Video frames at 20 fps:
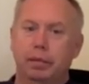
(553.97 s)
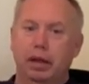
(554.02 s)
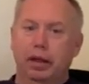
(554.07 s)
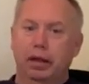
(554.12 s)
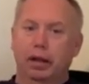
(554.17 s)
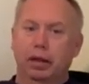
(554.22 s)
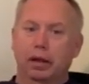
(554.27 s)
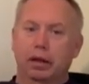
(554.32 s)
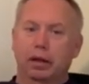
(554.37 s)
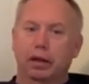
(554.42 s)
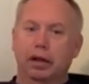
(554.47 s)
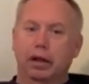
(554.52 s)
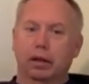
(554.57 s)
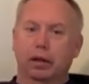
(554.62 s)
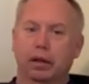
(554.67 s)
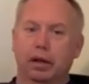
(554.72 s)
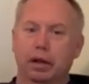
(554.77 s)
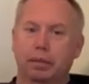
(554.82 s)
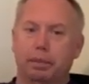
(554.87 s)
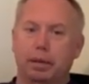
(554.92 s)
meaning
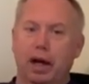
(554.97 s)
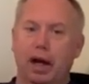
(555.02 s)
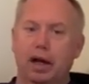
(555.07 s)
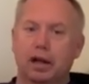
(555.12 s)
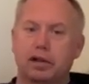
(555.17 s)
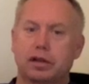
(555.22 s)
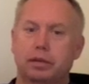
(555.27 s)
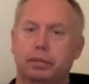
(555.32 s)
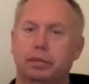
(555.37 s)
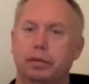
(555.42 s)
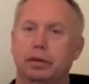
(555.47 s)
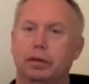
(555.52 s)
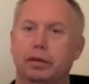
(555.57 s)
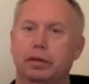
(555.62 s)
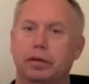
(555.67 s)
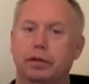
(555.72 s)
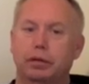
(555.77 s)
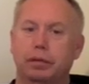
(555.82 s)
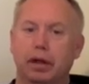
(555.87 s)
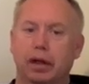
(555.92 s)
nearly impossible
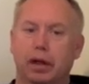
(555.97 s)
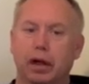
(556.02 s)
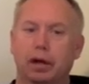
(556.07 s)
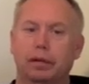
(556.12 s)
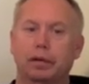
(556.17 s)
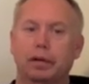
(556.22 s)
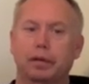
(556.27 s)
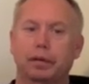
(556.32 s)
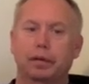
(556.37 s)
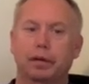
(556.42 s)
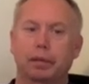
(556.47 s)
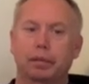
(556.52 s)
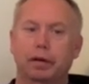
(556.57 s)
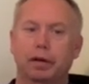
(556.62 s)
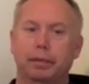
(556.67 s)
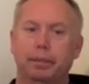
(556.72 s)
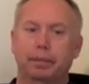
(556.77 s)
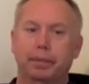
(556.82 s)
to recover from it.